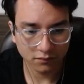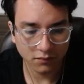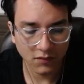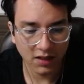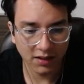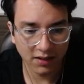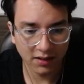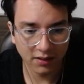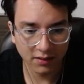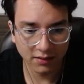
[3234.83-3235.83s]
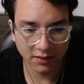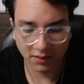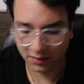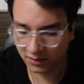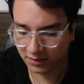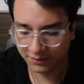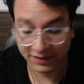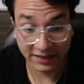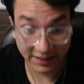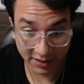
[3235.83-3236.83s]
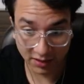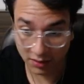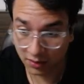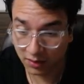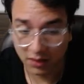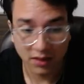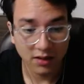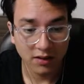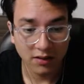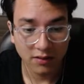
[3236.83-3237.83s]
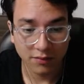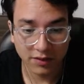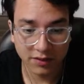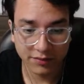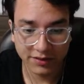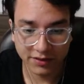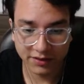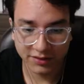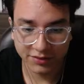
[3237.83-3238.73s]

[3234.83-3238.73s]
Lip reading: And here we're gonna return a string.